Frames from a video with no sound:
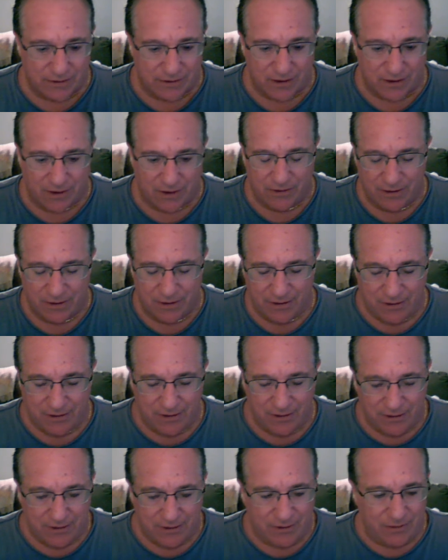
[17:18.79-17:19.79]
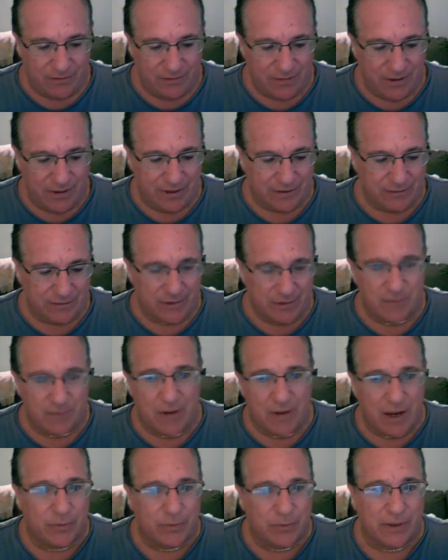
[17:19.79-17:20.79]
So when Green
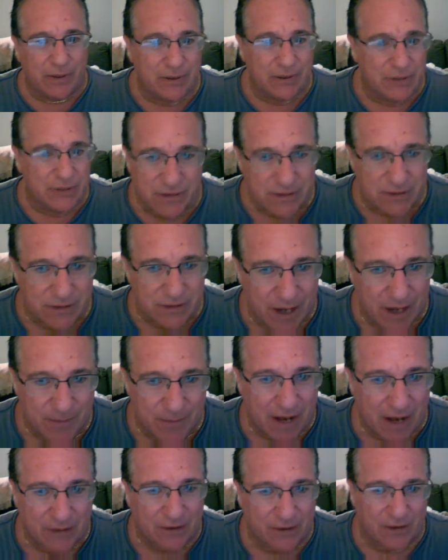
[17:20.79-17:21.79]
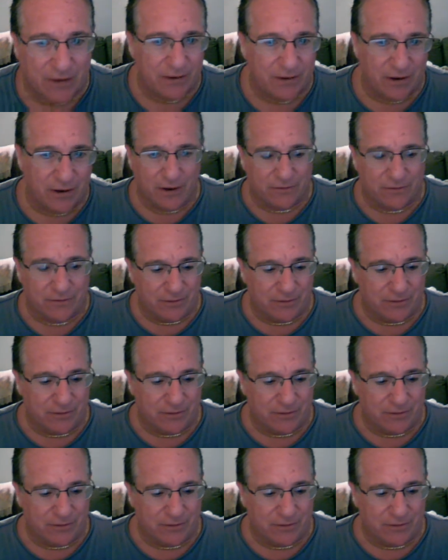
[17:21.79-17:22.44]
Bay plays Houston, I'm not going over.